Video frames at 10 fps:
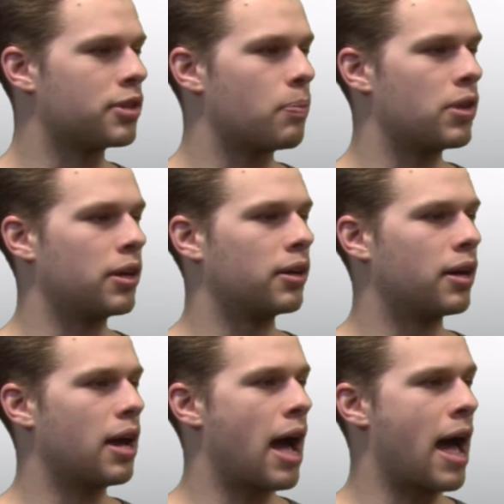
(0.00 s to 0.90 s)
And it was
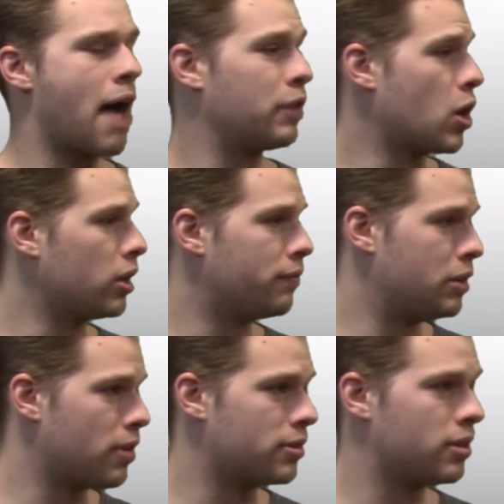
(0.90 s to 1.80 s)
something, having
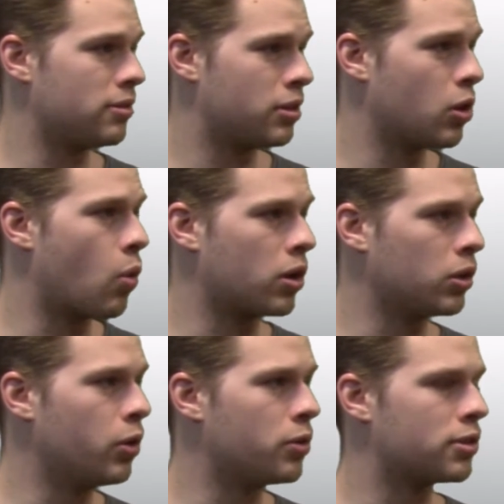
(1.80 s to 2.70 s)
not lived in residence here
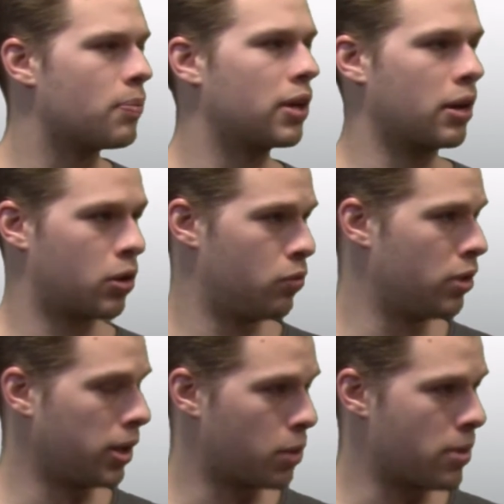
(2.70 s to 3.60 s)
at Waterloo, was something
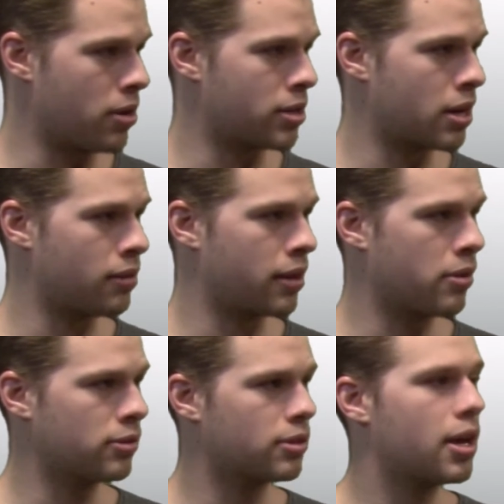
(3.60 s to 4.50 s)
I couldn't really compare it to
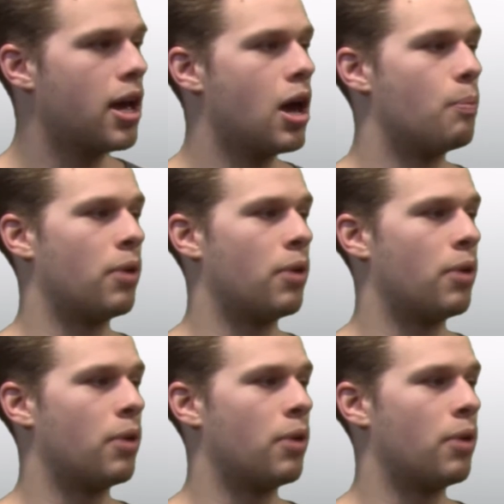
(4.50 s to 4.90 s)
anything else.